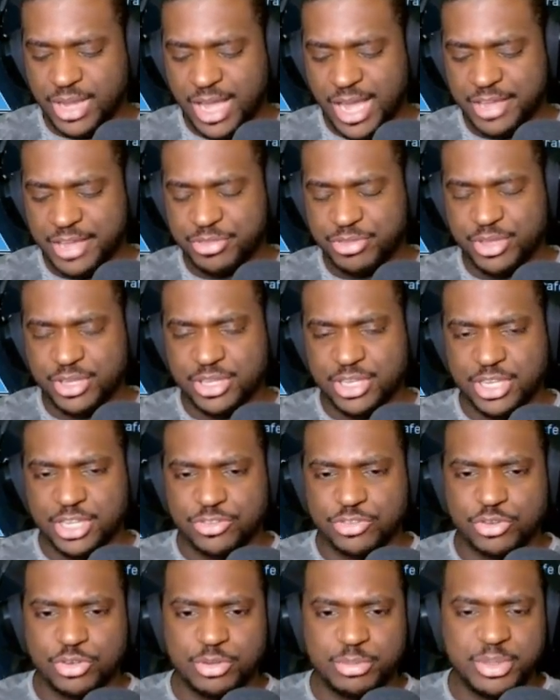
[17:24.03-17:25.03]
I think
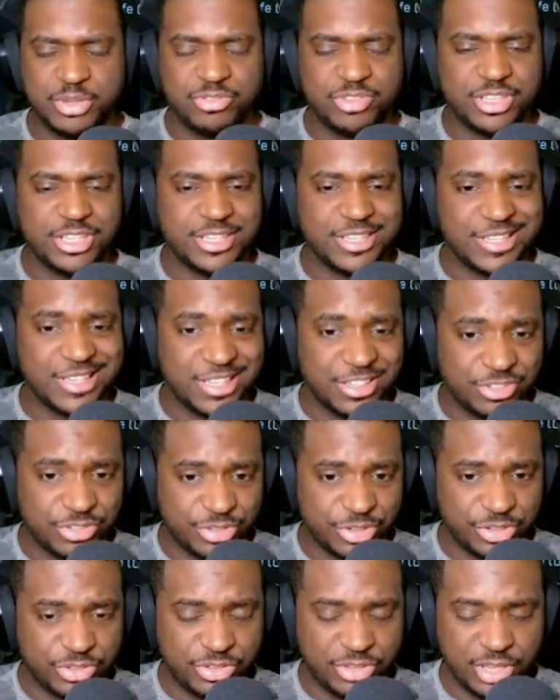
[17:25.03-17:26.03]
it's going to be really
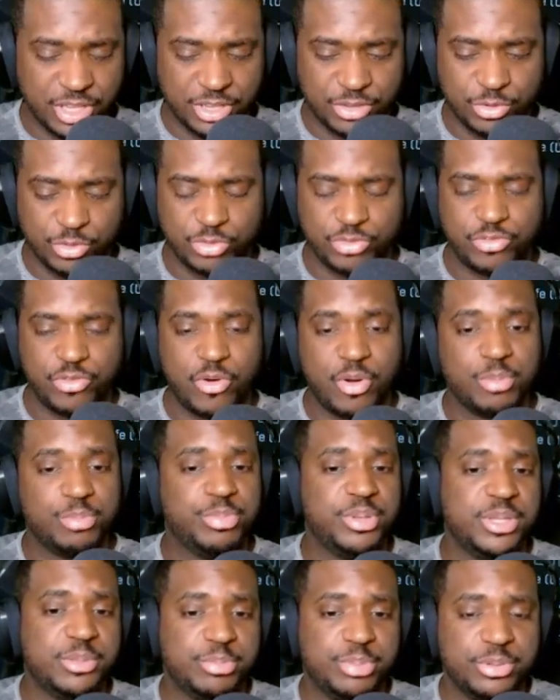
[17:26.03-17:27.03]
interesting for
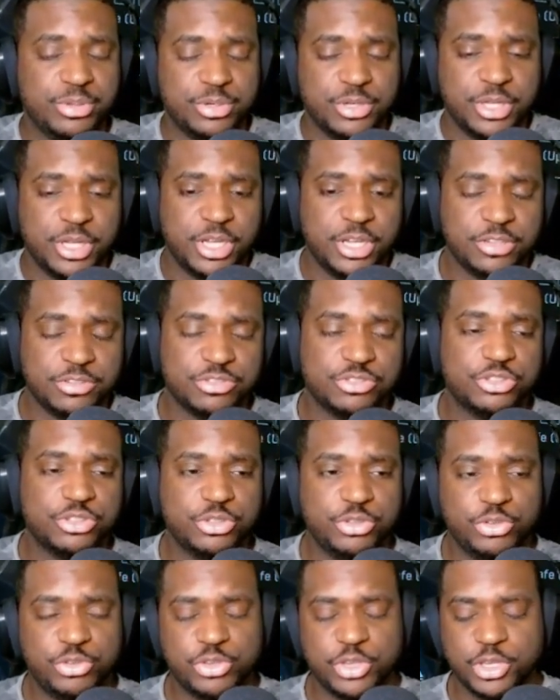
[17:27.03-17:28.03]
people
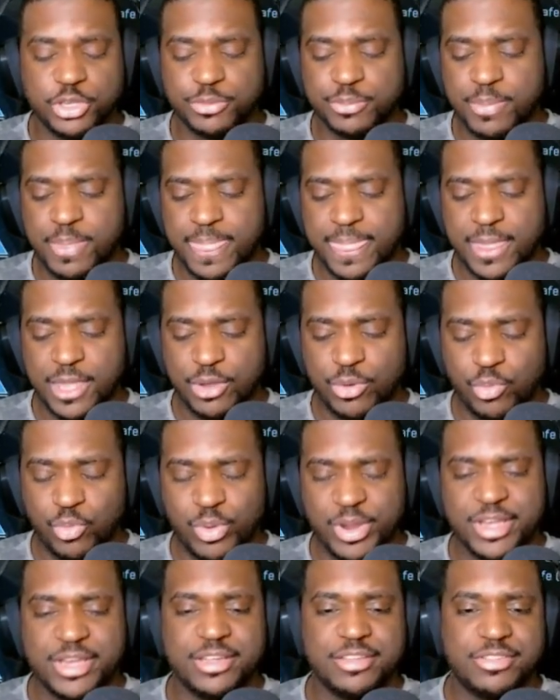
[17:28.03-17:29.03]
choosing
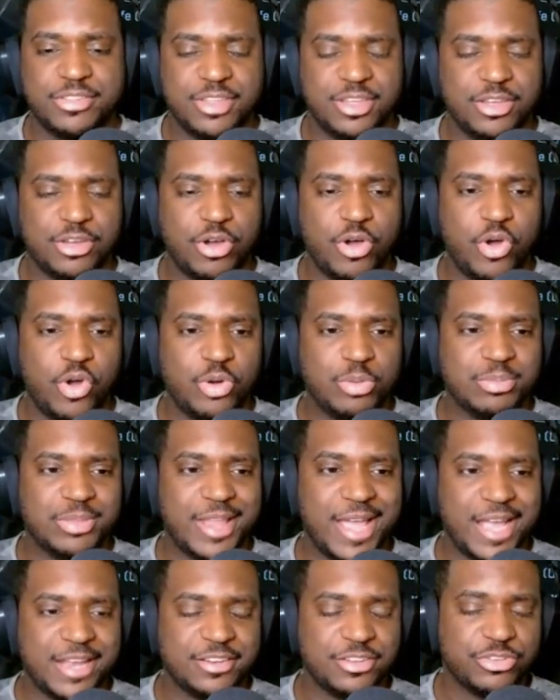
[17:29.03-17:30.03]
where their home
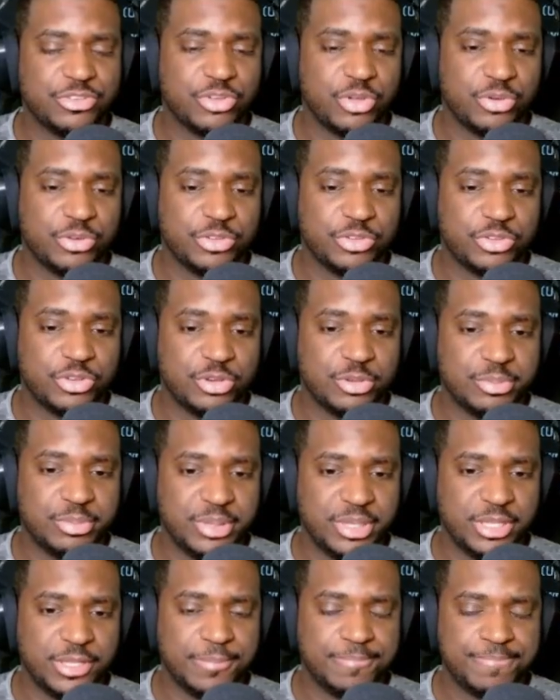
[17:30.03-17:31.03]
landing zone is going to
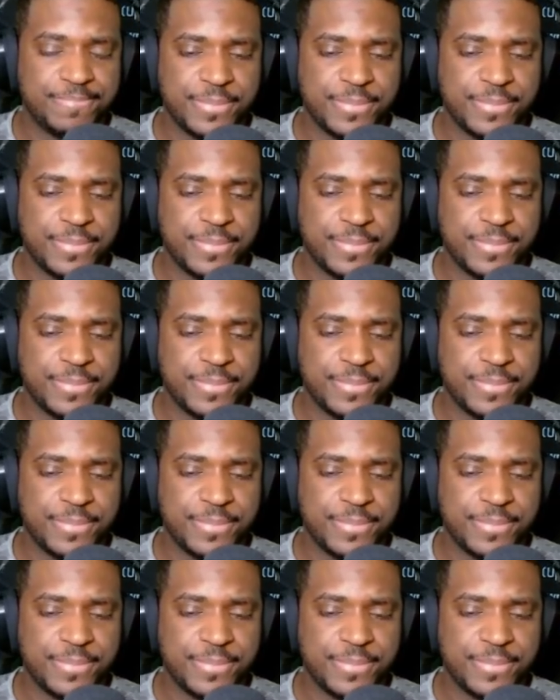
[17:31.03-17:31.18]
be.